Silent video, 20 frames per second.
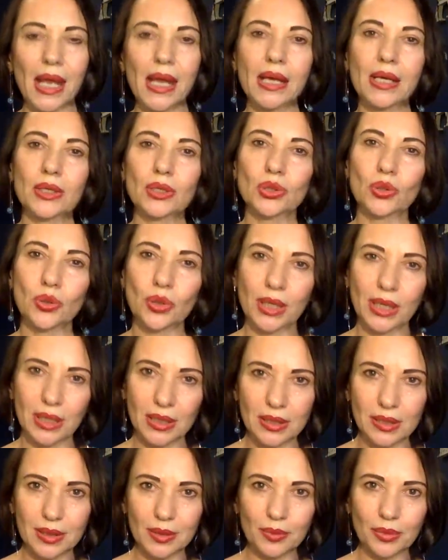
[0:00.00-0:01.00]
So,
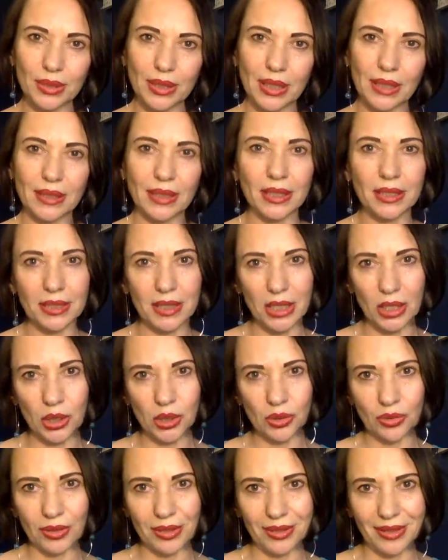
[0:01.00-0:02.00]
kidney, bladder, in
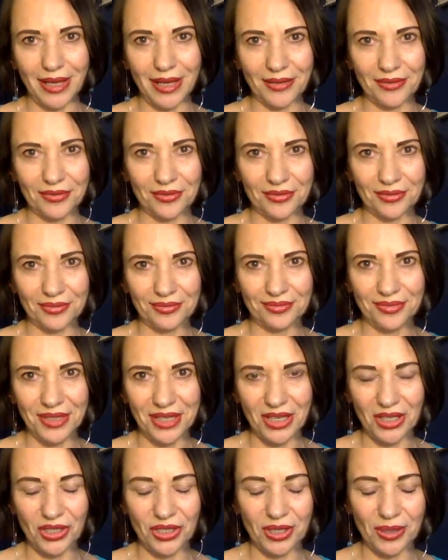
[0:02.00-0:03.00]
natural life,
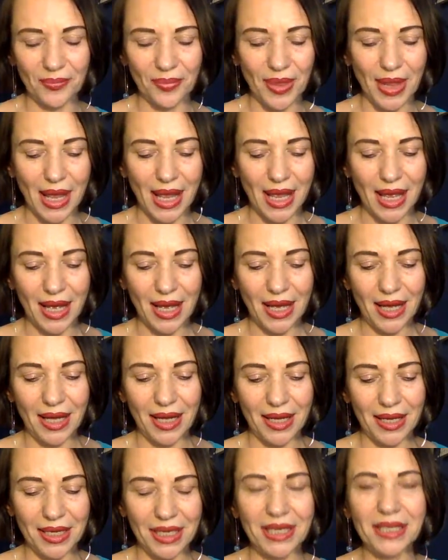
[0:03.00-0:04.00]
nature,
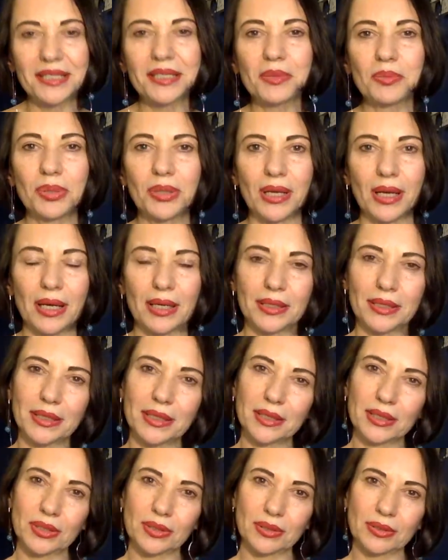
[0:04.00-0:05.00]
kidney bladder
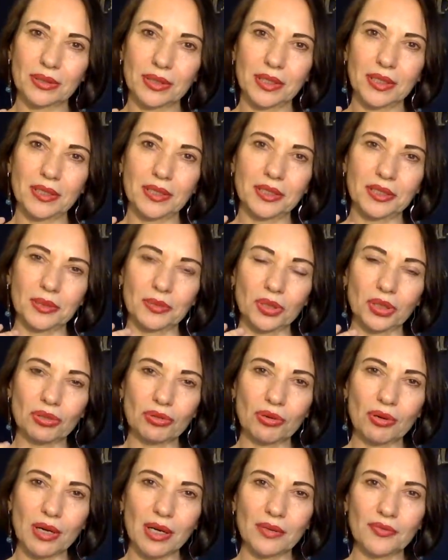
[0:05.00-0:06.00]
system
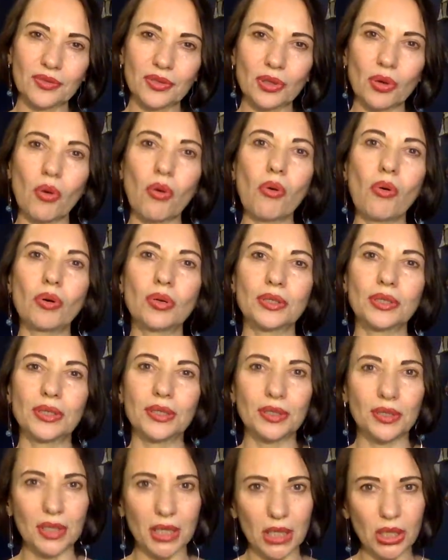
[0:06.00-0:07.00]
thrives on
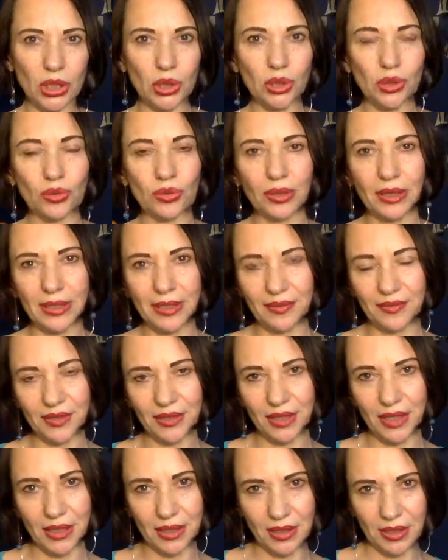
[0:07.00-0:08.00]
natural living
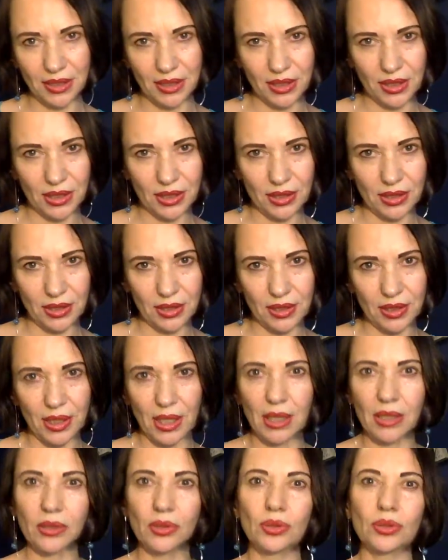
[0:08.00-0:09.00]
conditions
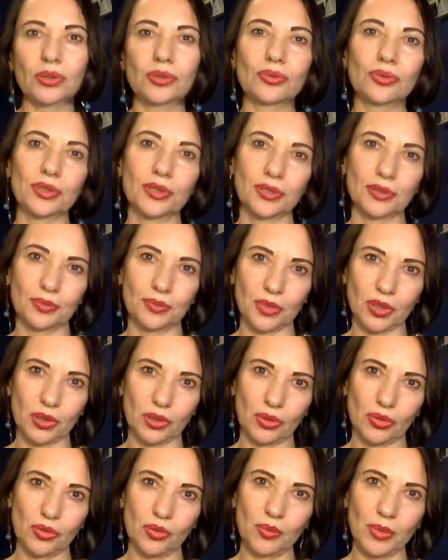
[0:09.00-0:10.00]
and on rhythm.
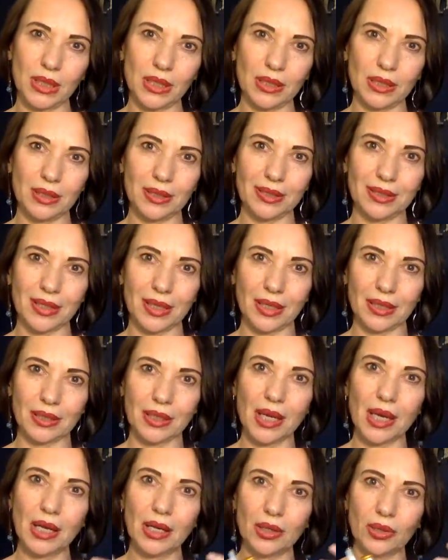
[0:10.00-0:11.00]
So, meaning that
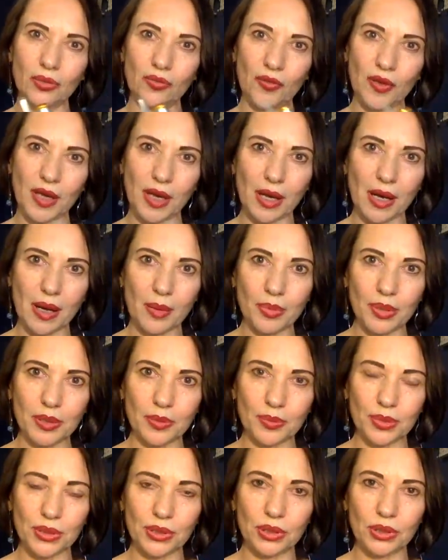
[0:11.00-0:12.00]
you wake up in a
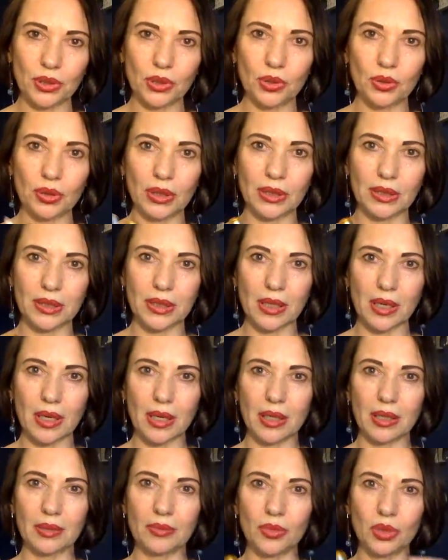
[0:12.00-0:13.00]
particular
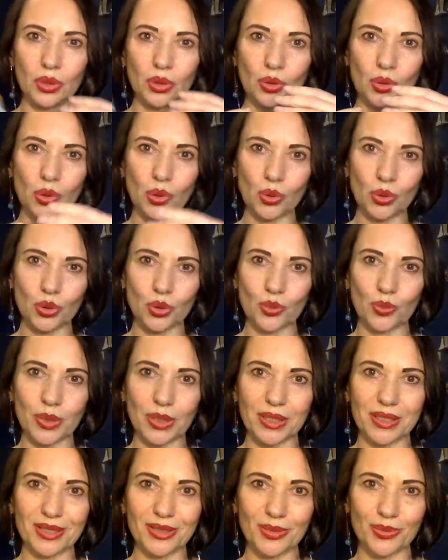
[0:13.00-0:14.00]
time, you go to
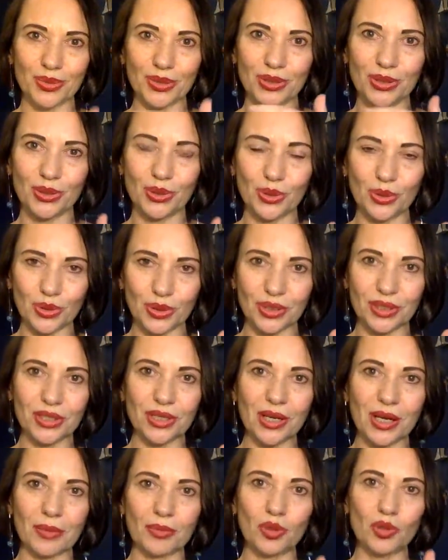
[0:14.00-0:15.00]
bed in a particular
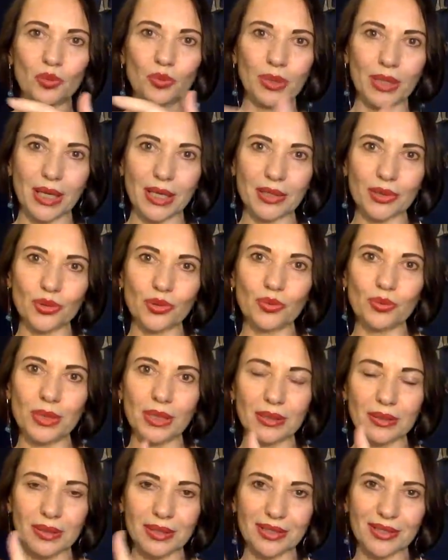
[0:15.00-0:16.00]
time, you plan your
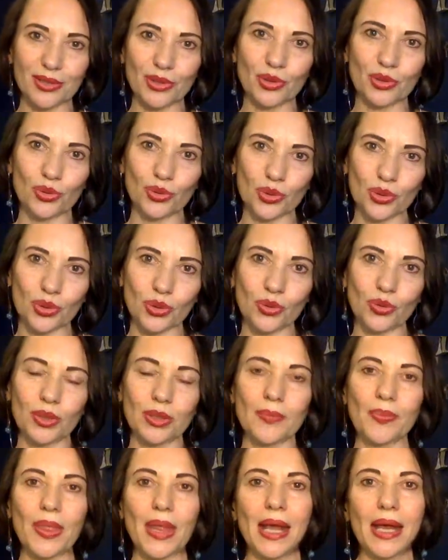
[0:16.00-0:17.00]
meals, and so on.
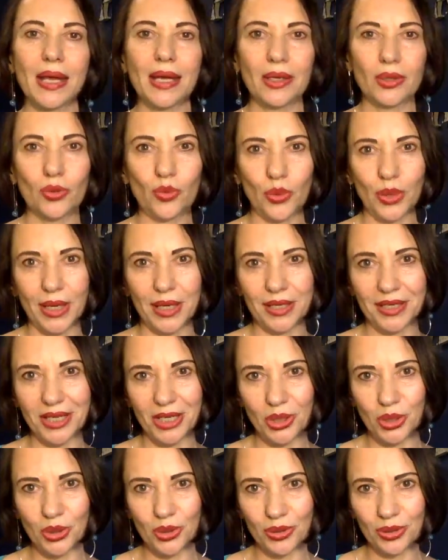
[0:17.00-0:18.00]
You wear
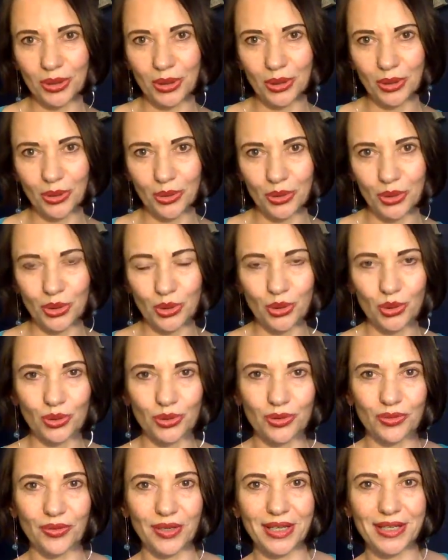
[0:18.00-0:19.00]
natural clothes, you
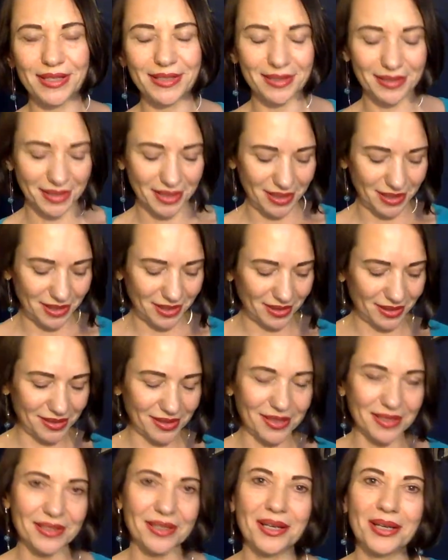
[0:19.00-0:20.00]
don't wear synthetic,
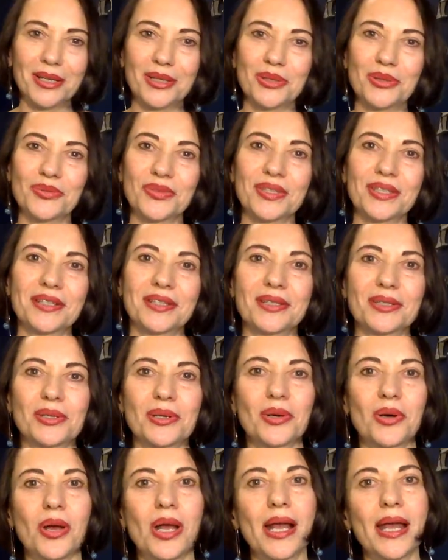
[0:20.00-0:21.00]
this kind of thing.
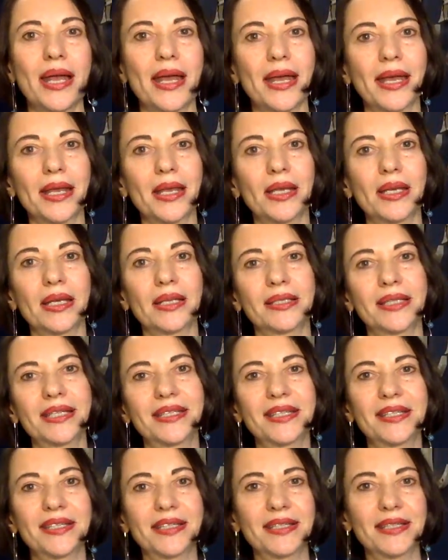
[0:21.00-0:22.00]
So, this
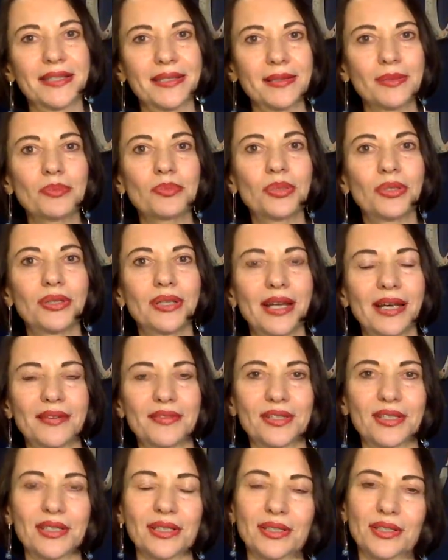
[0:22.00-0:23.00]
is a simple
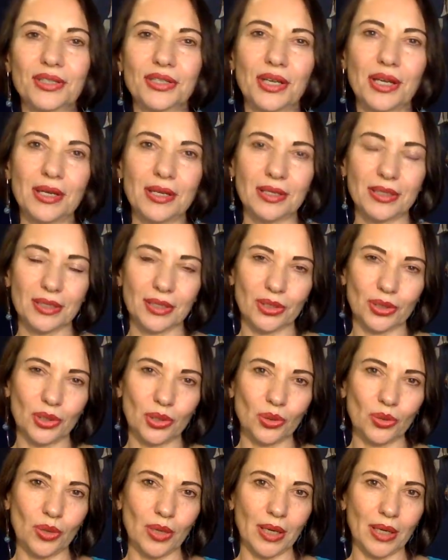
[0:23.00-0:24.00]
lifestyle changes
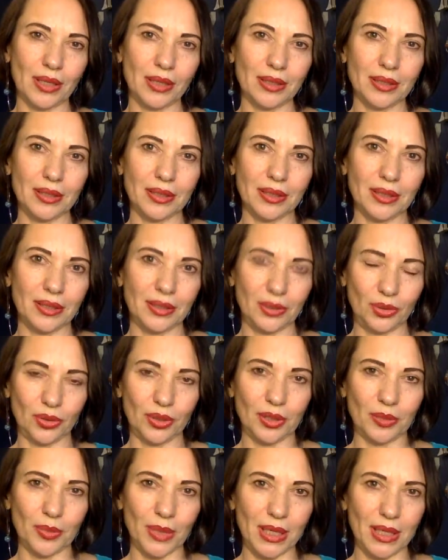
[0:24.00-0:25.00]
you can
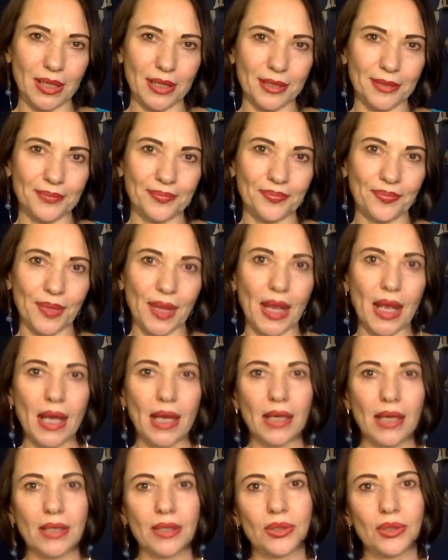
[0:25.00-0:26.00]
make.
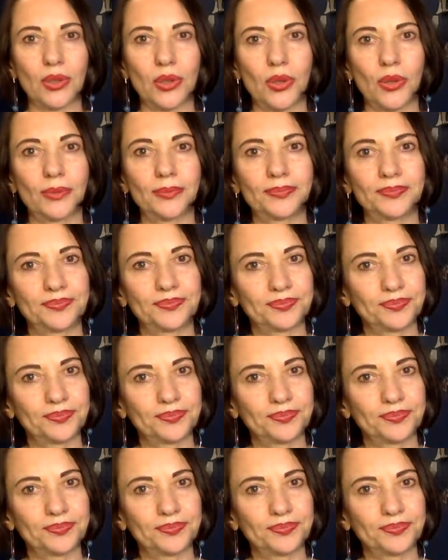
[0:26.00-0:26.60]
So,